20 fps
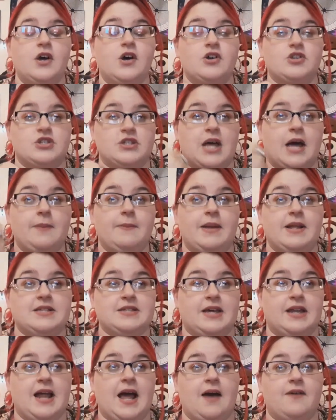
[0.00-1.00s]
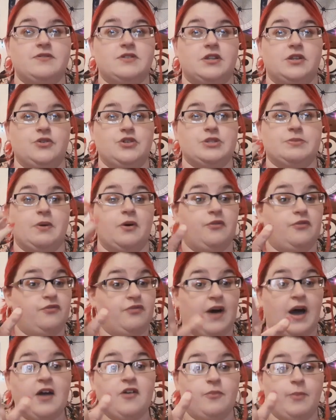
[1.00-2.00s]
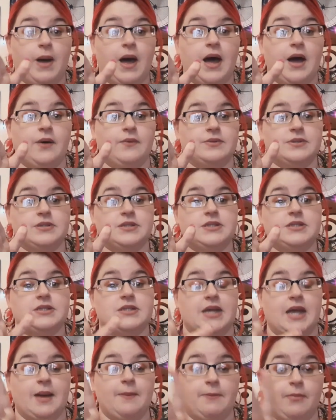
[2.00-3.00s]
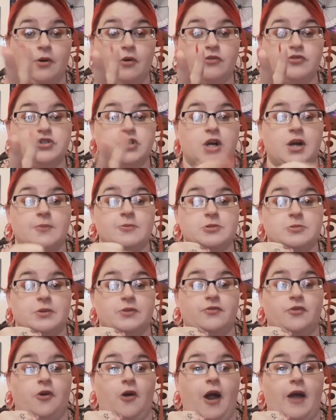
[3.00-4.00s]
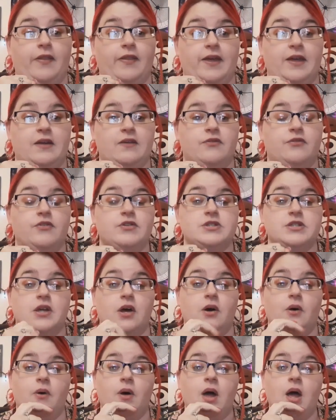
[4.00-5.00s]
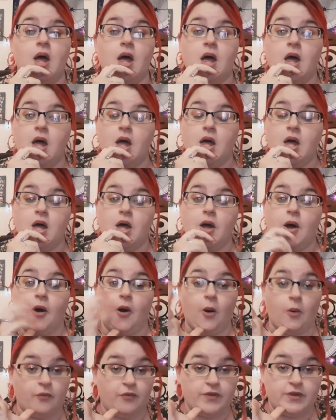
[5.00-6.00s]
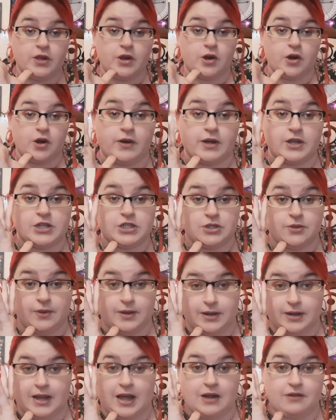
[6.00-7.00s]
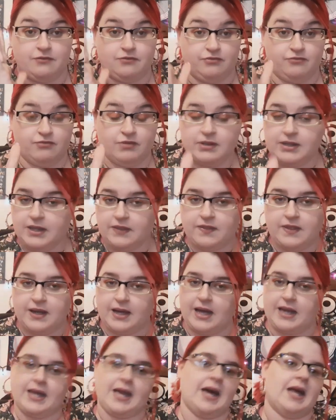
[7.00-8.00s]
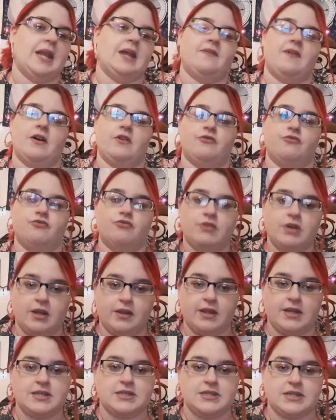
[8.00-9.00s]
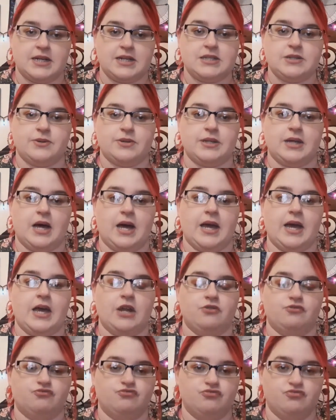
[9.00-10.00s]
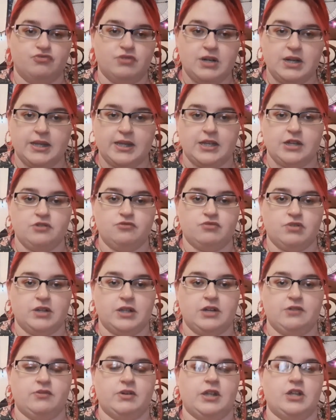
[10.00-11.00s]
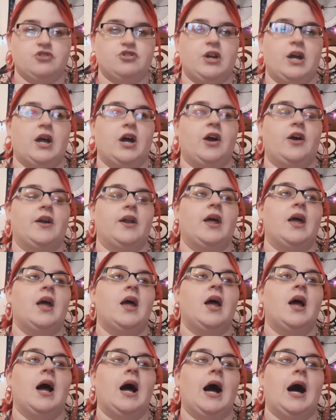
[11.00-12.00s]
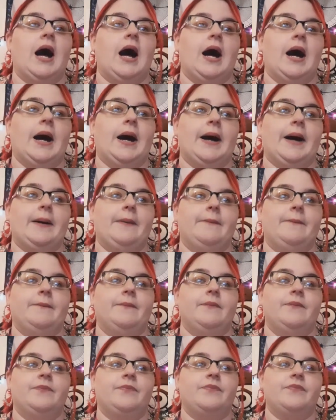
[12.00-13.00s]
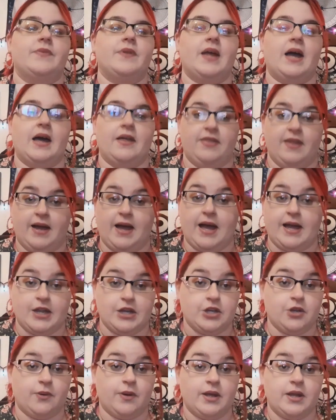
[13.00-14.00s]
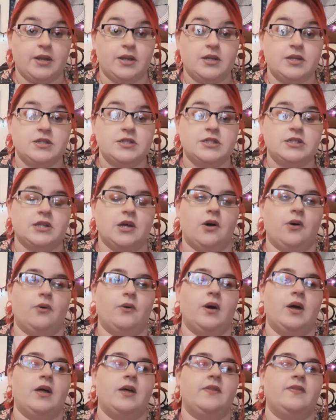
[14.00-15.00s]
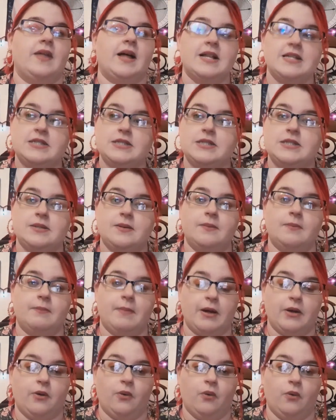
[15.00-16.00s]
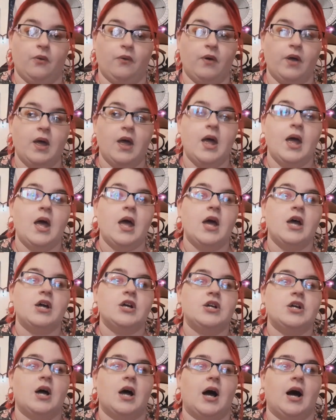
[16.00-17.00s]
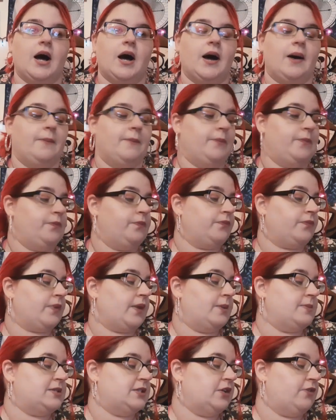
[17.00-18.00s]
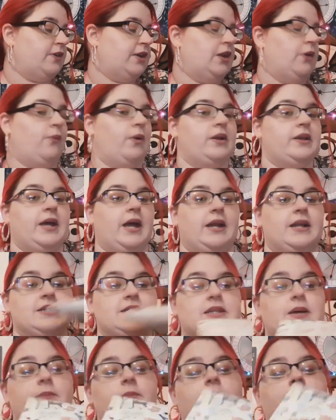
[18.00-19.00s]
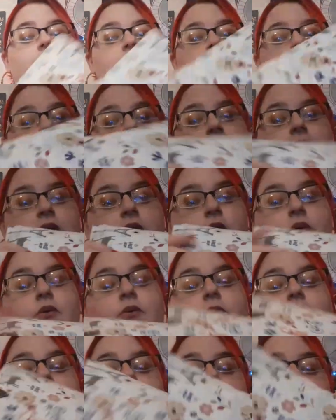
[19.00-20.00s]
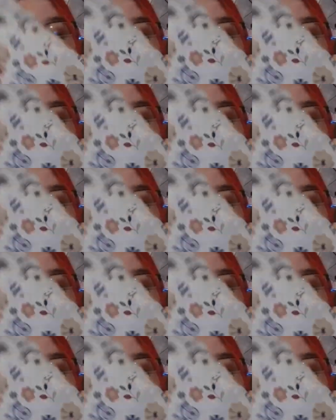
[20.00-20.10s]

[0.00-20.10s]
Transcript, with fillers: So that means I'd have to lose about five pounds to get both charms before I leave. So Hopefully your can do it. I really think I can if I really stick to a diet and really, really, really try hard. Um, I think I can do it. So that's my goal. Um, I'm still reading one day in December. I took it out with